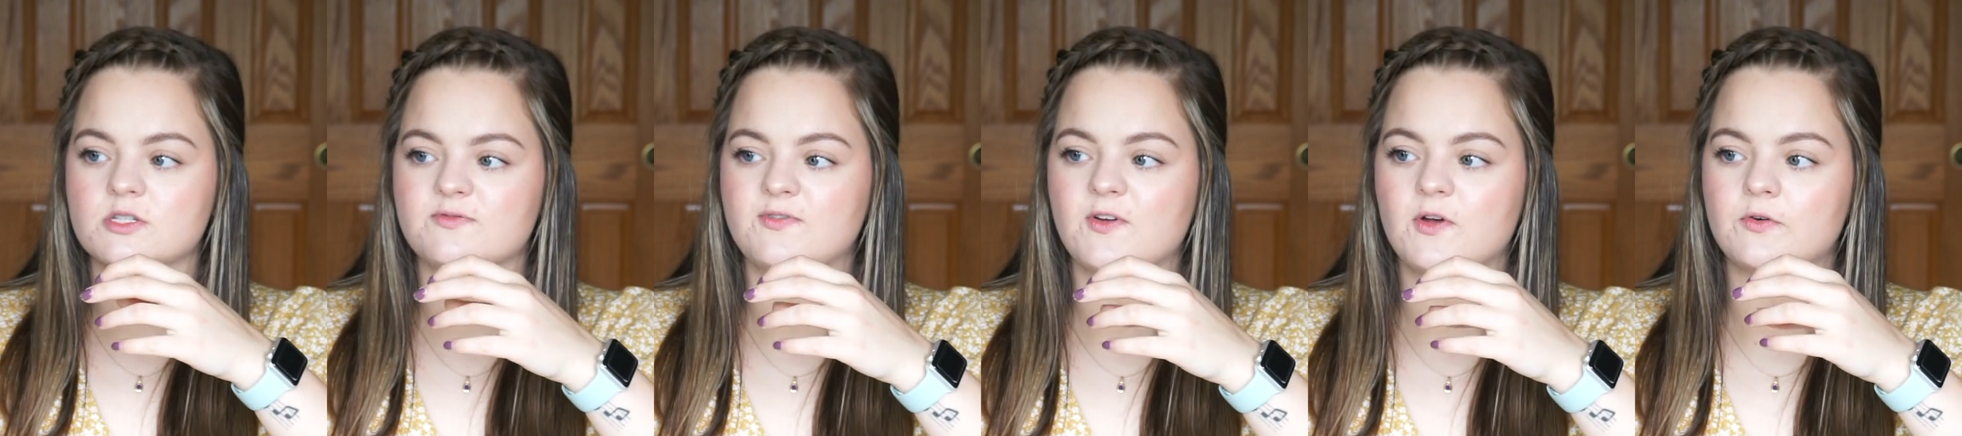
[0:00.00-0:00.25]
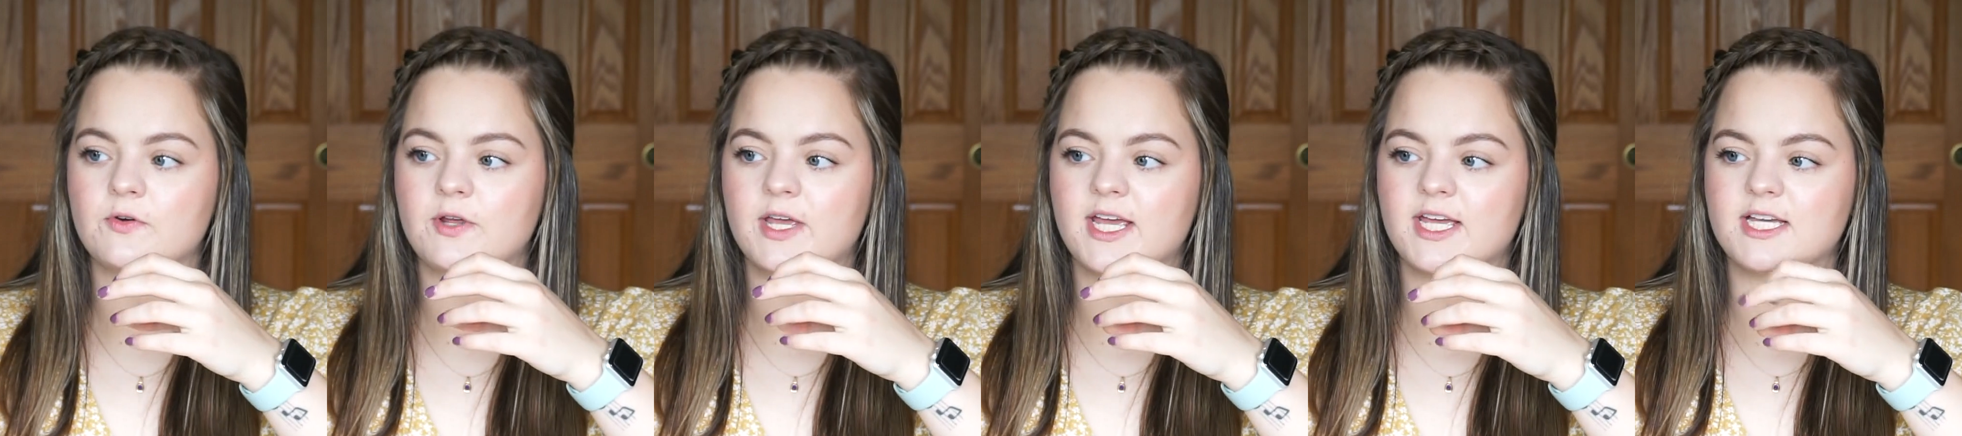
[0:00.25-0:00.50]

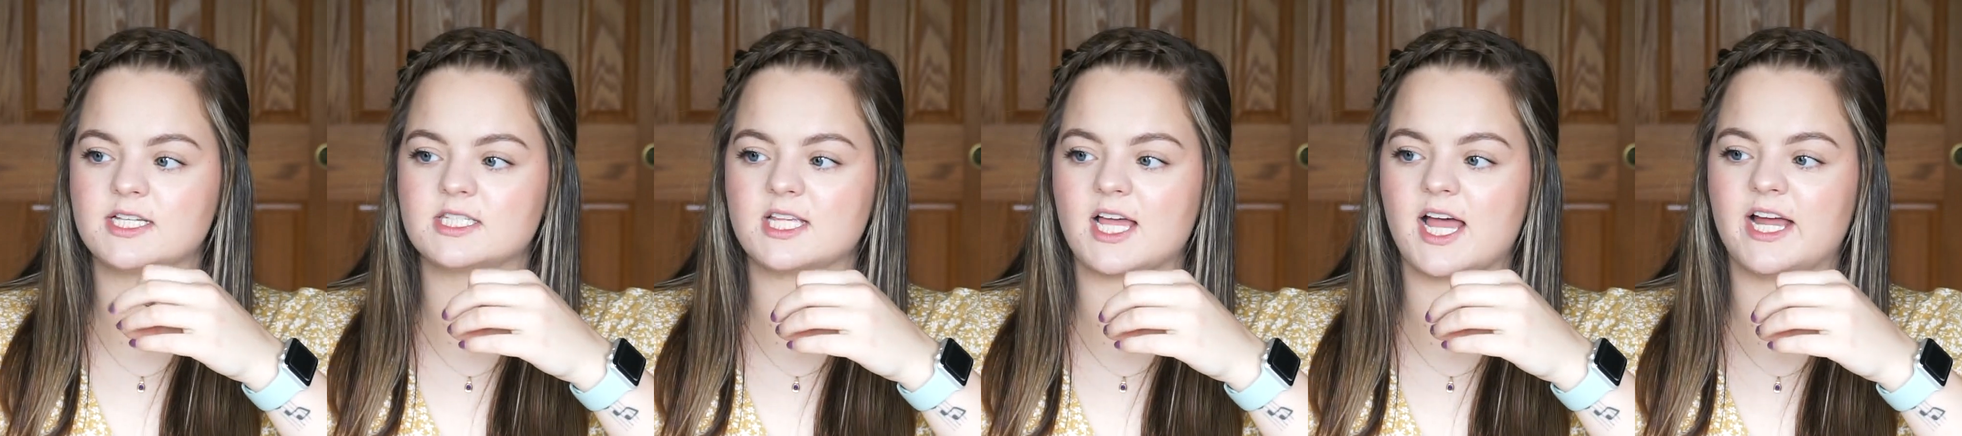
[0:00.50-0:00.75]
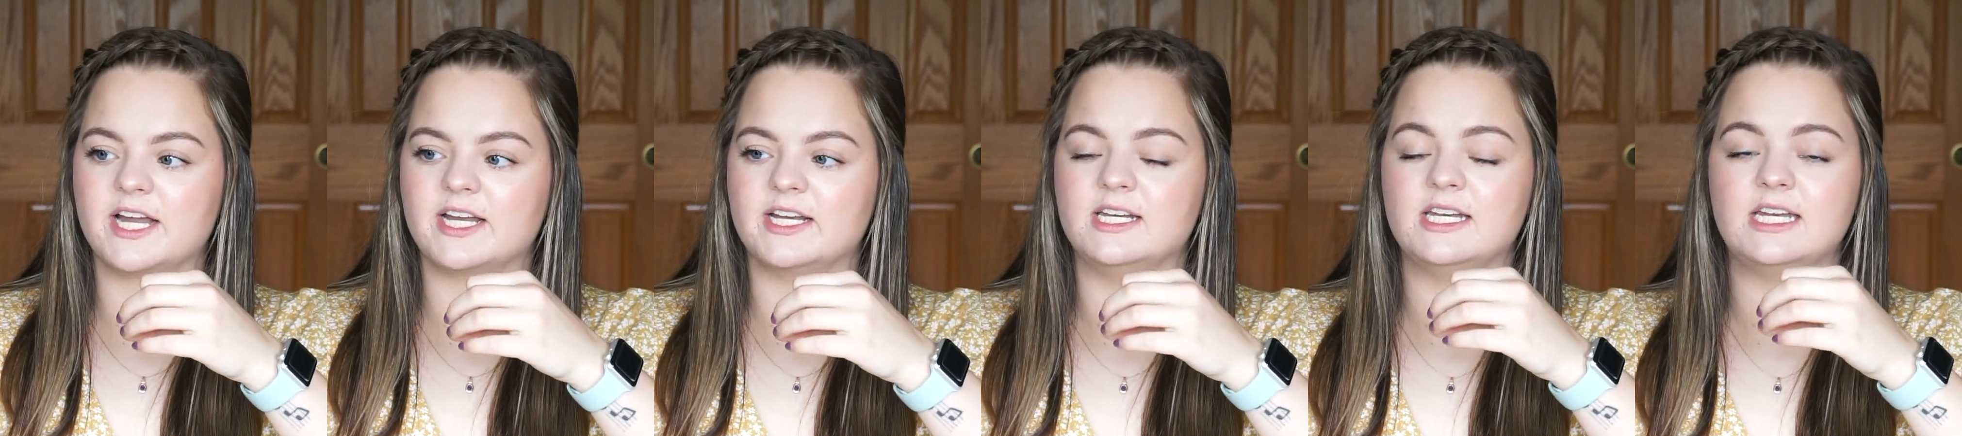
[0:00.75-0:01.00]
phone case.
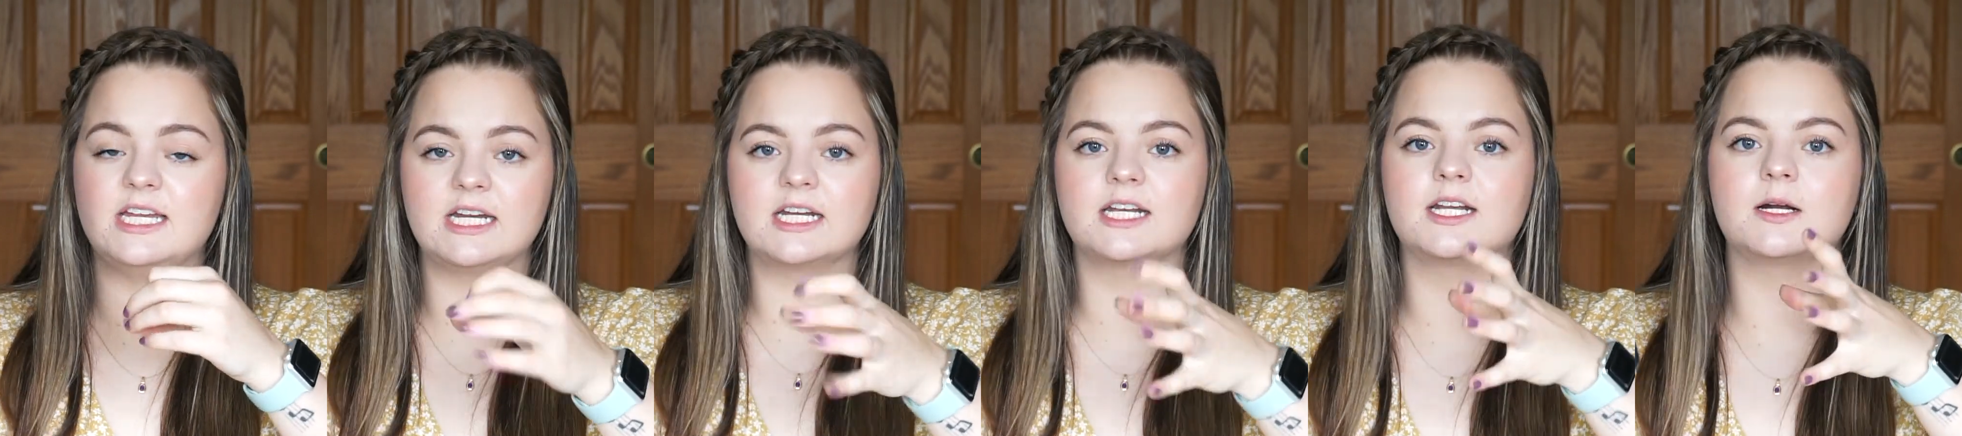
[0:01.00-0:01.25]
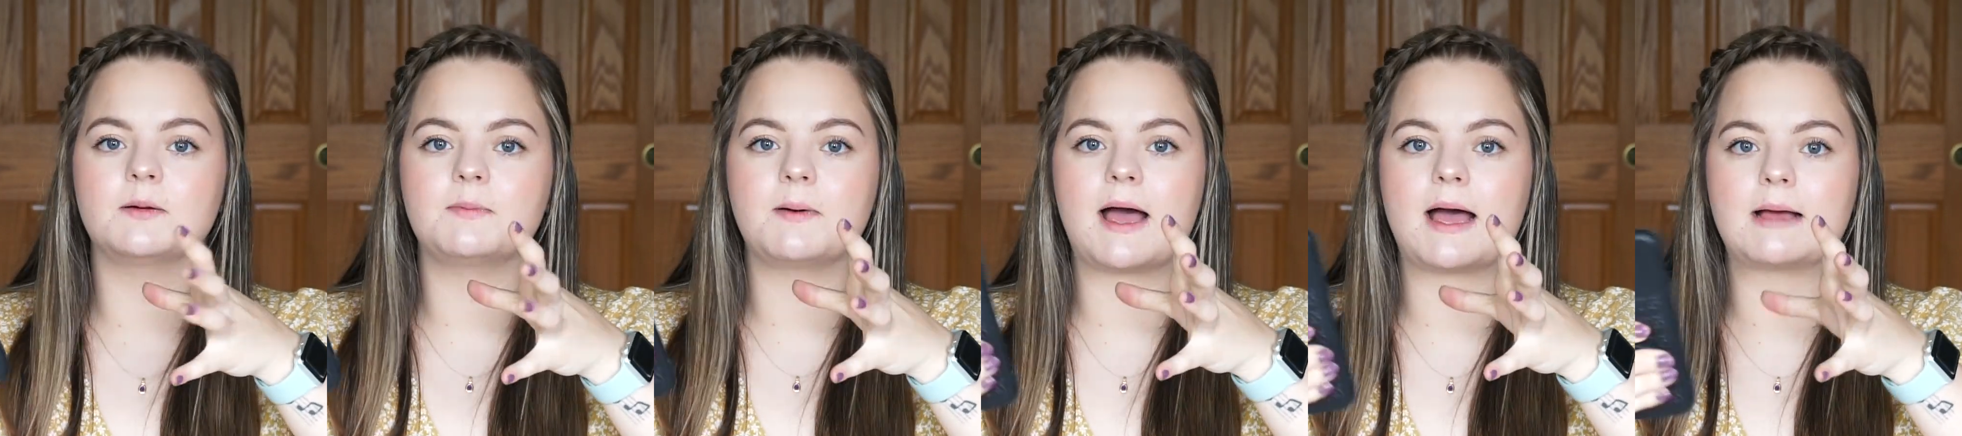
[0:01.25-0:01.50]
I
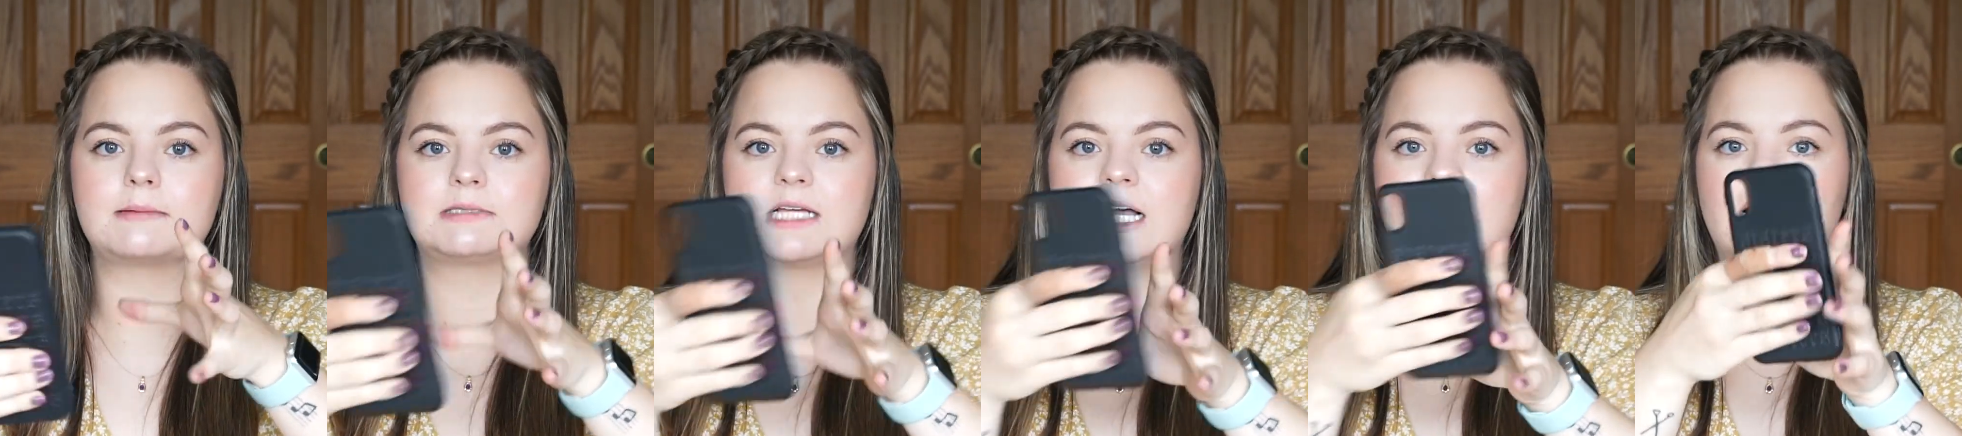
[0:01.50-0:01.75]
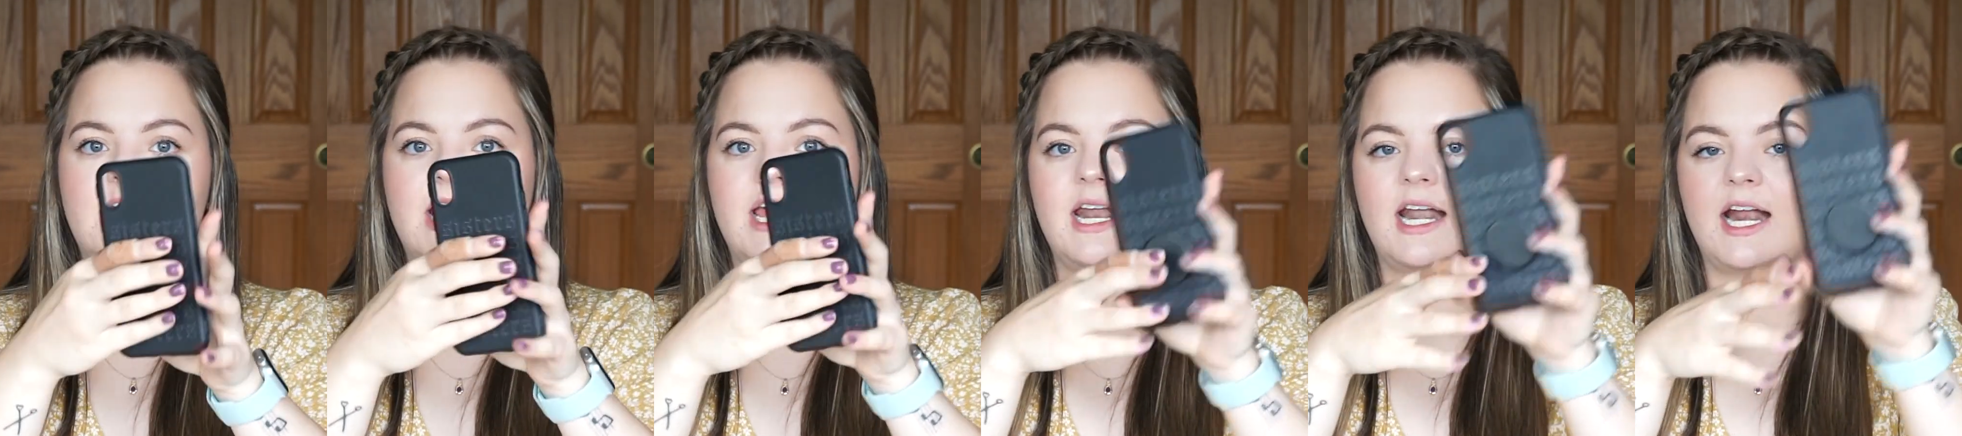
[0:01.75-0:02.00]
needed a pop socket,